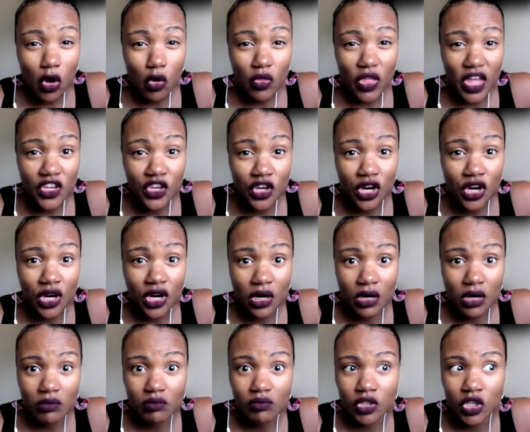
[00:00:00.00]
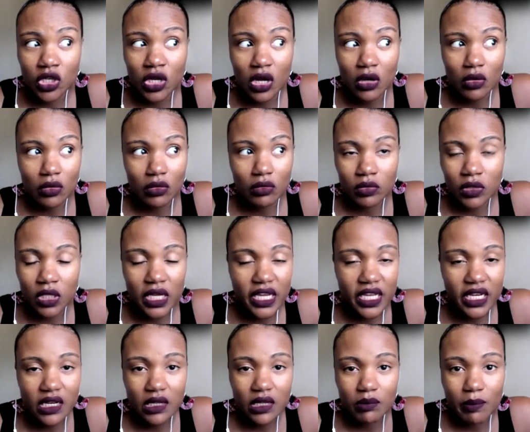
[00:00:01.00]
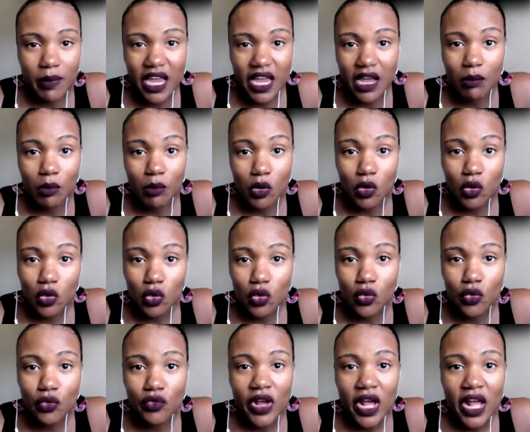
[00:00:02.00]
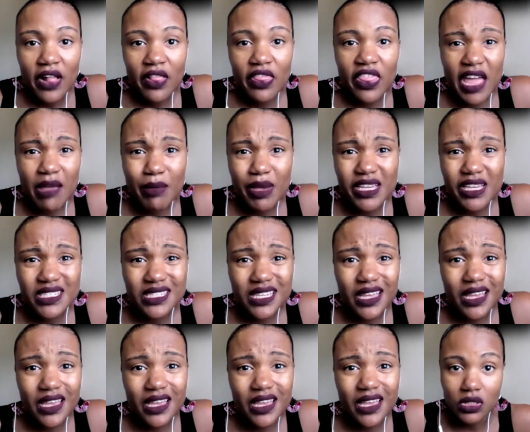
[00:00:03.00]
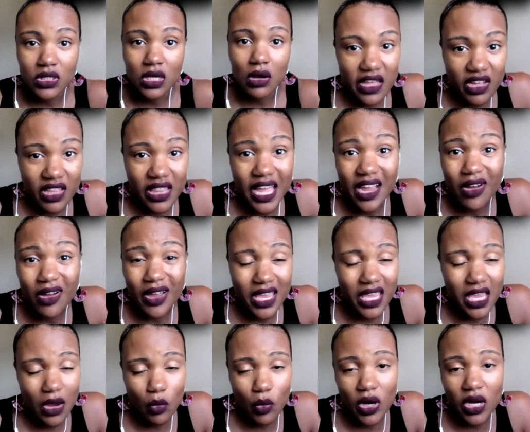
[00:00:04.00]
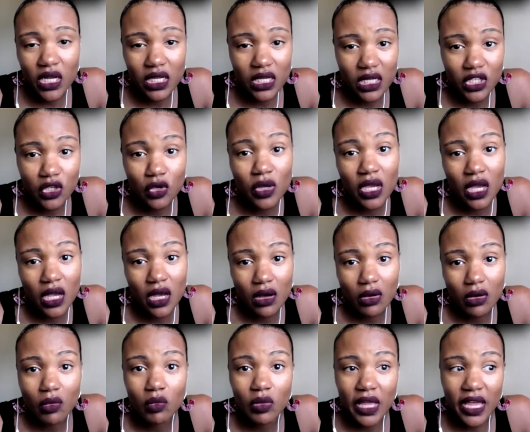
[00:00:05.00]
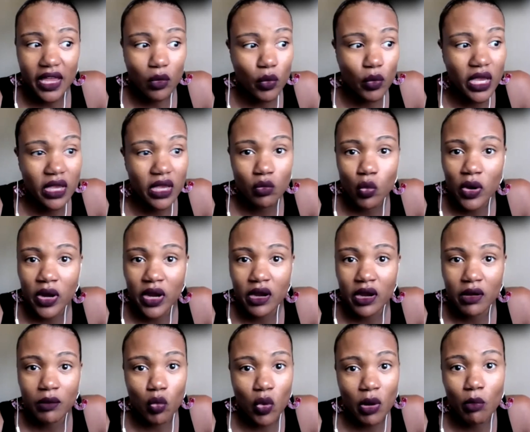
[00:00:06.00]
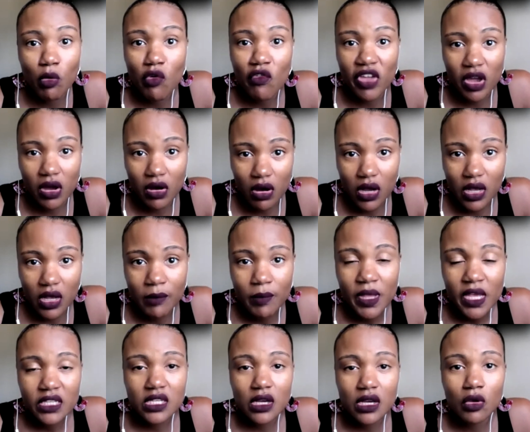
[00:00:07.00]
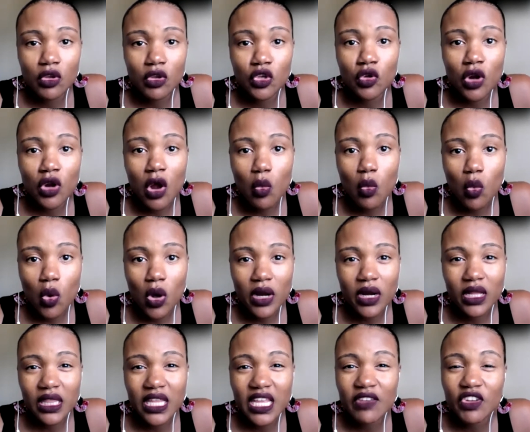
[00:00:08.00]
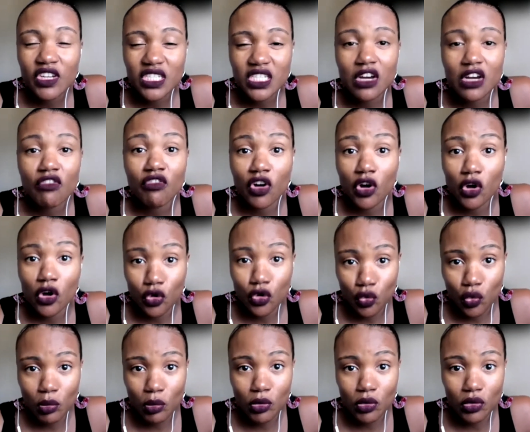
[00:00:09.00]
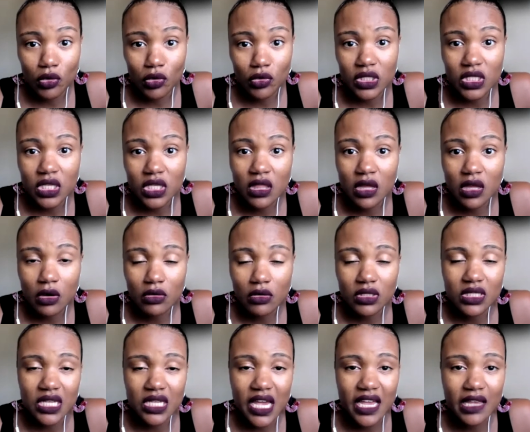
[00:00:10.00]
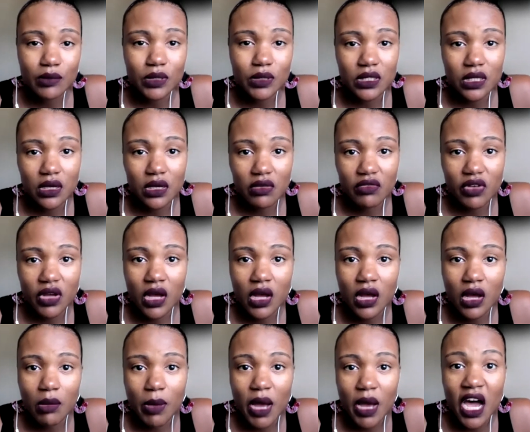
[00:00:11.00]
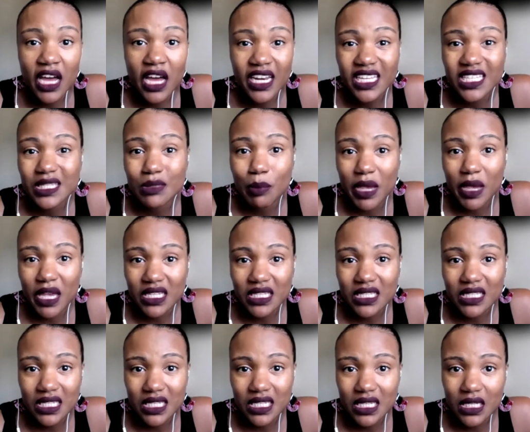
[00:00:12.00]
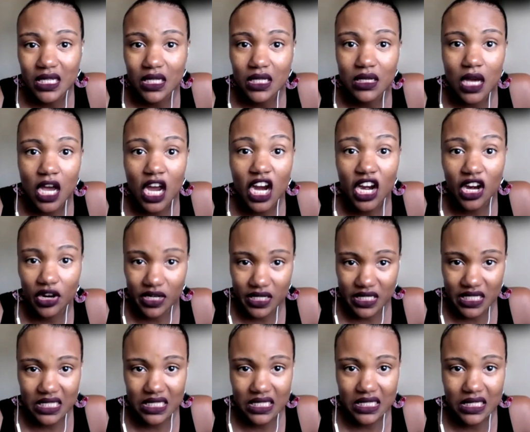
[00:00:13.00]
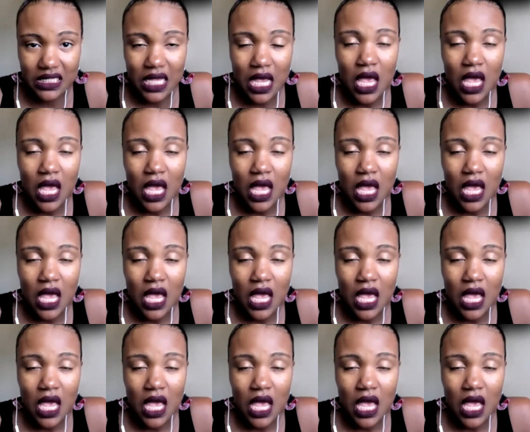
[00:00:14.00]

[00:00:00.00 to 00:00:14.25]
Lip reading: that you're, looking to make a move, they may say, okay, yeah, we're good. You can go. Like we're moving on. So you don't want to leave yourself vulnerable to those types of unexpected occurrences.